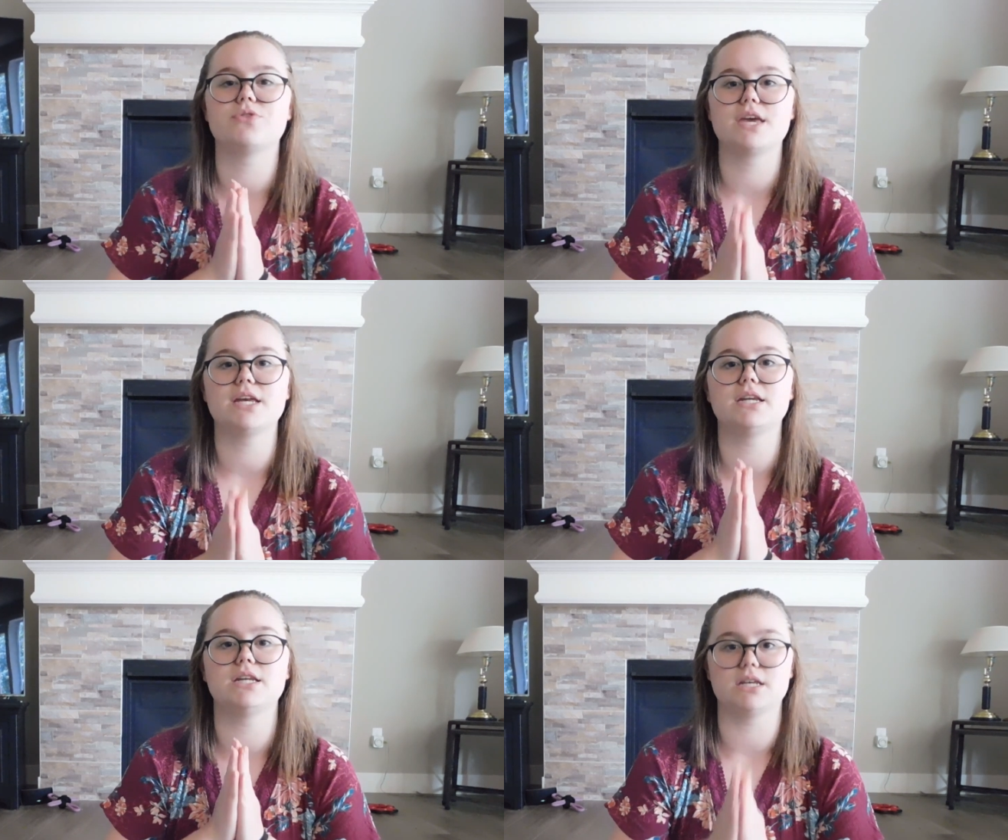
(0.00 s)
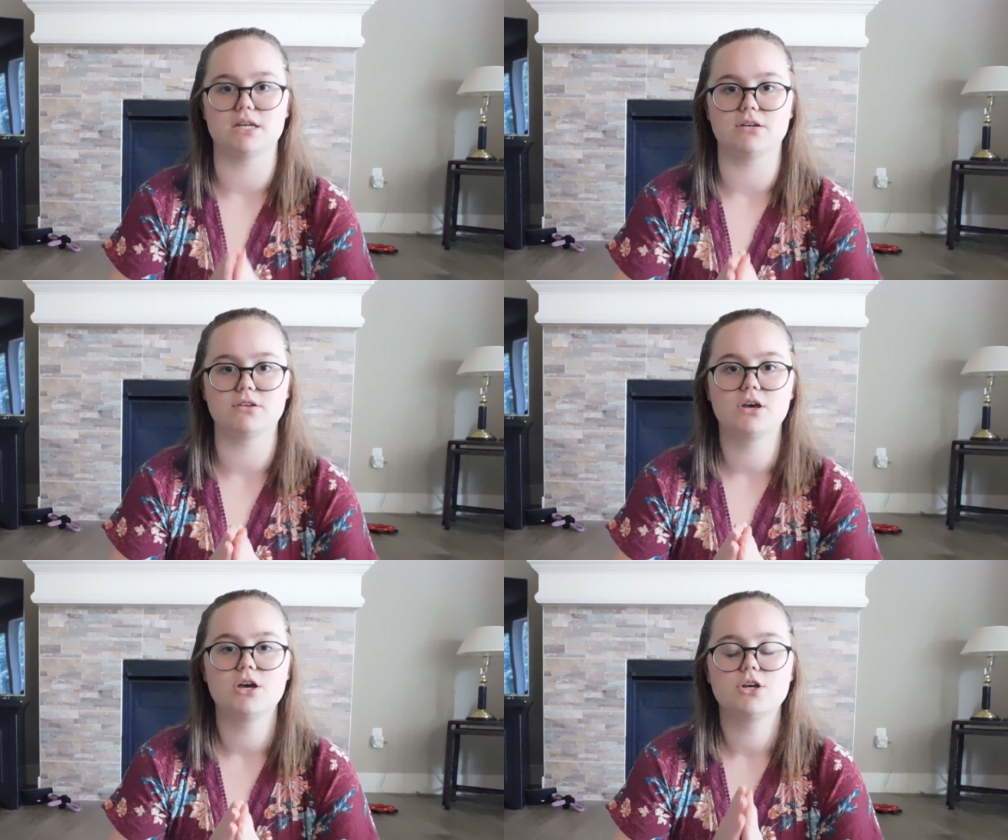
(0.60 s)
they need.
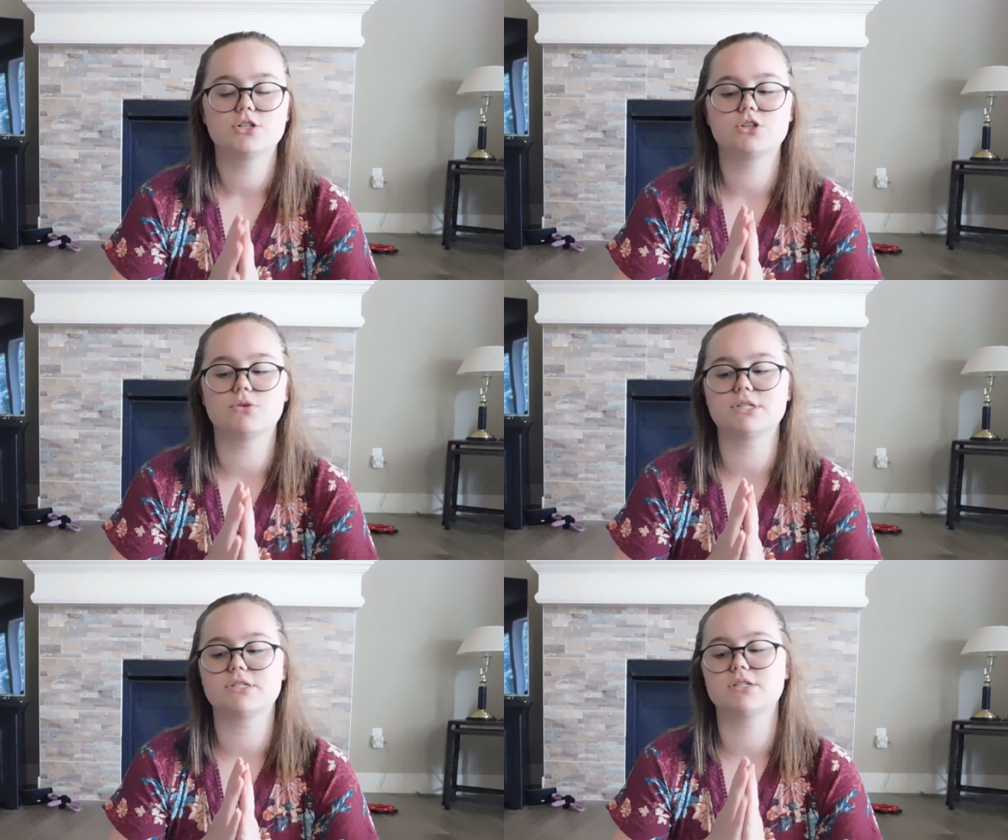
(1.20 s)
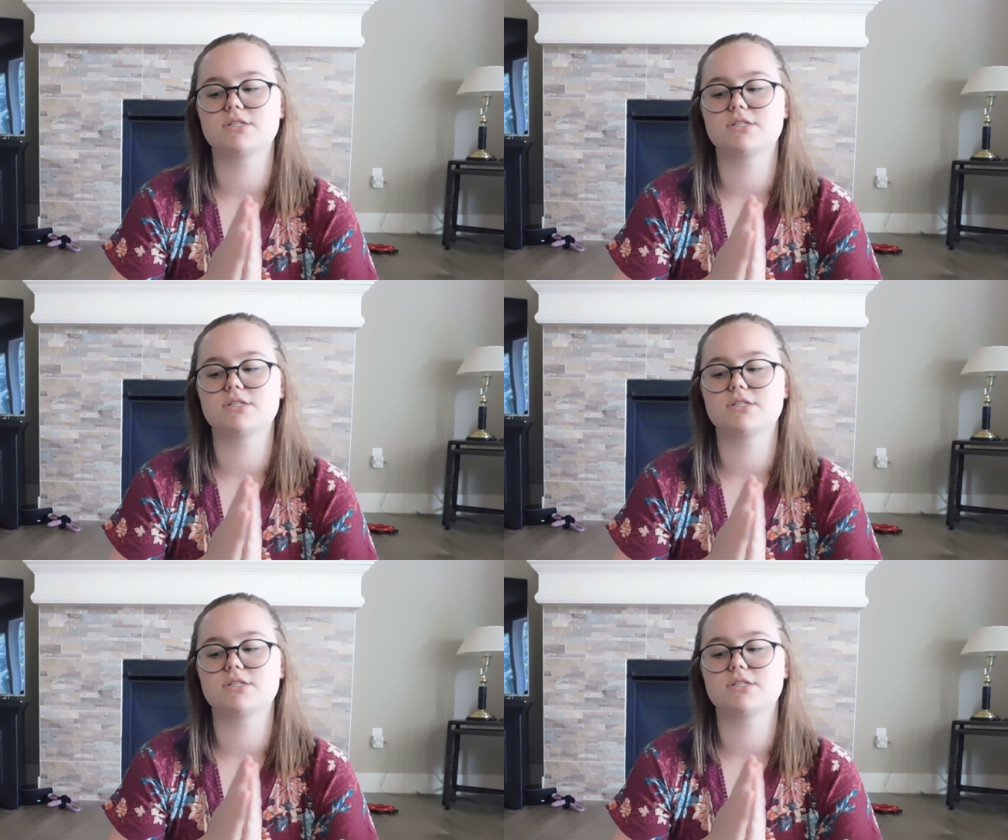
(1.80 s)
So it's to